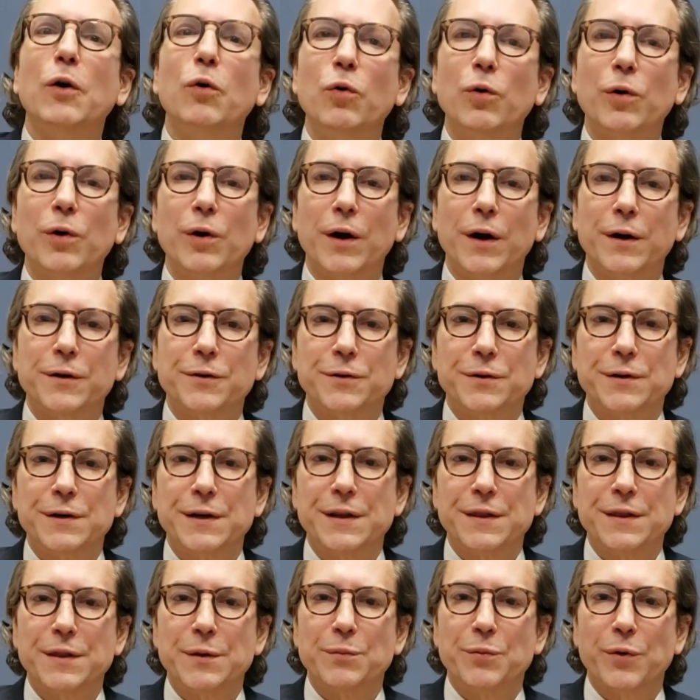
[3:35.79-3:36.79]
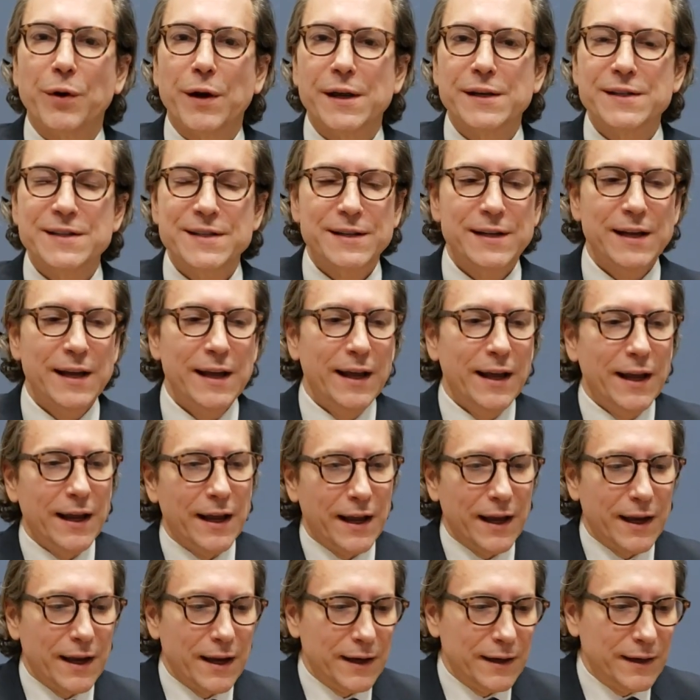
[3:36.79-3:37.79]
or underneath the breast.
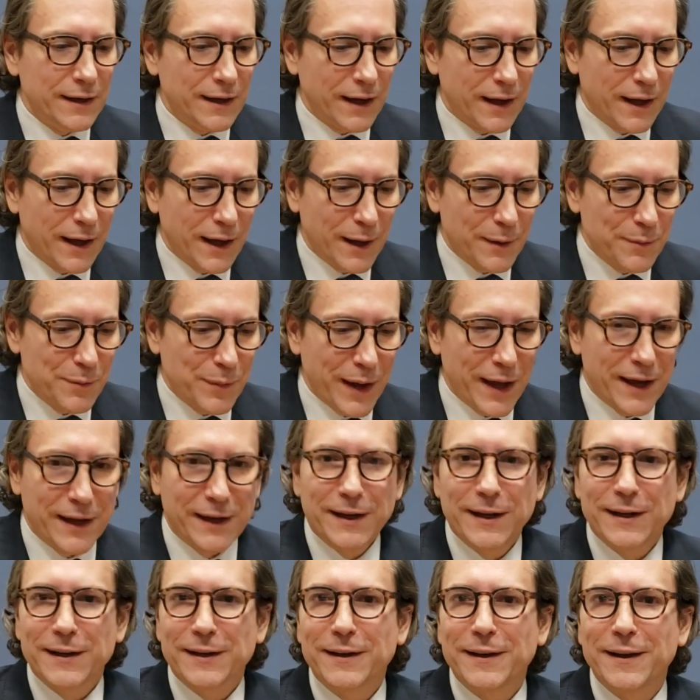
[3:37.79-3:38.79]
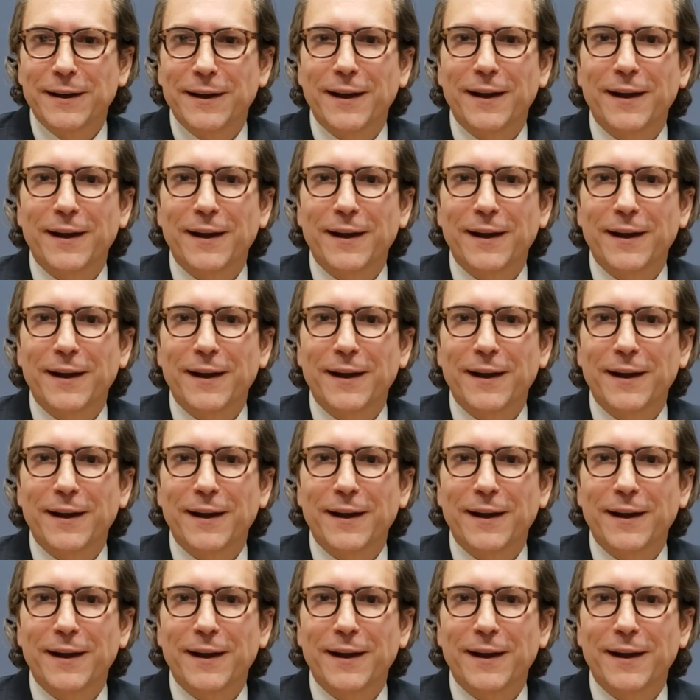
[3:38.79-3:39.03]
And back in